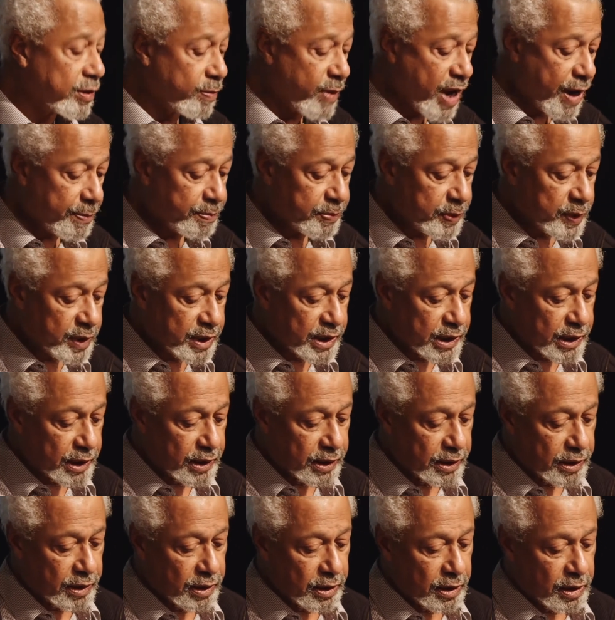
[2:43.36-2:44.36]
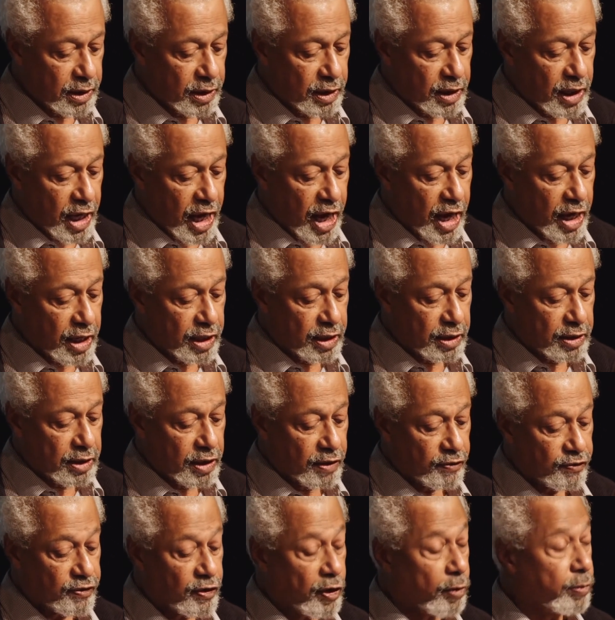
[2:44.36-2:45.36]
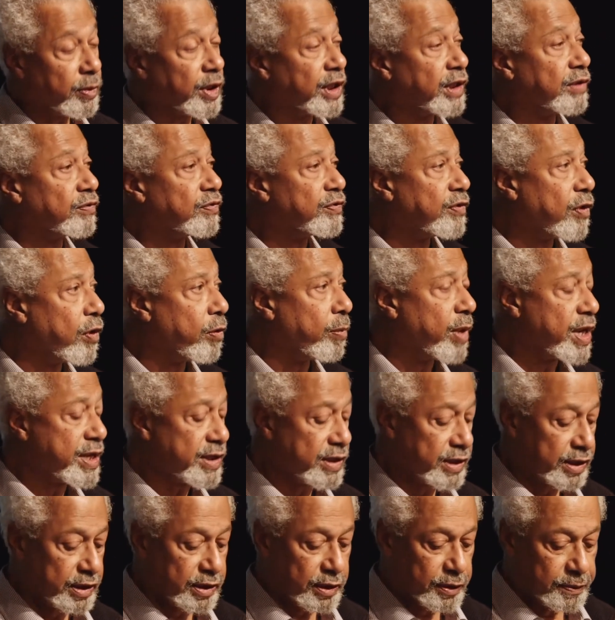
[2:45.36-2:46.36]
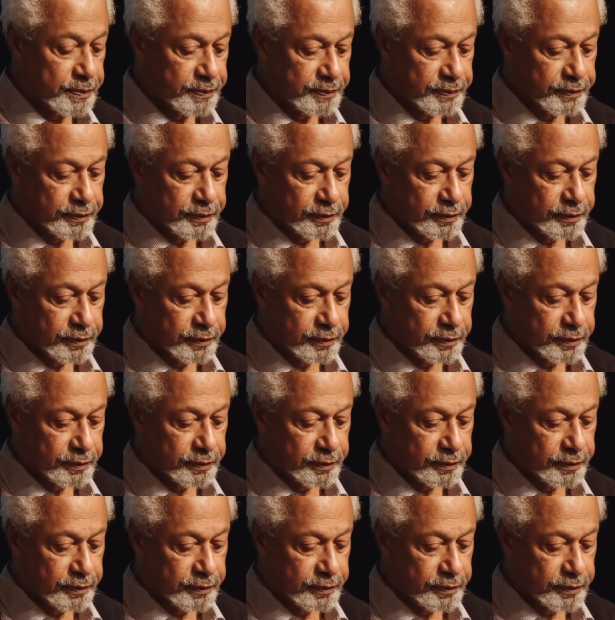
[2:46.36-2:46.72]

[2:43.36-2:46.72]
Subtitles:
other maps and from informants.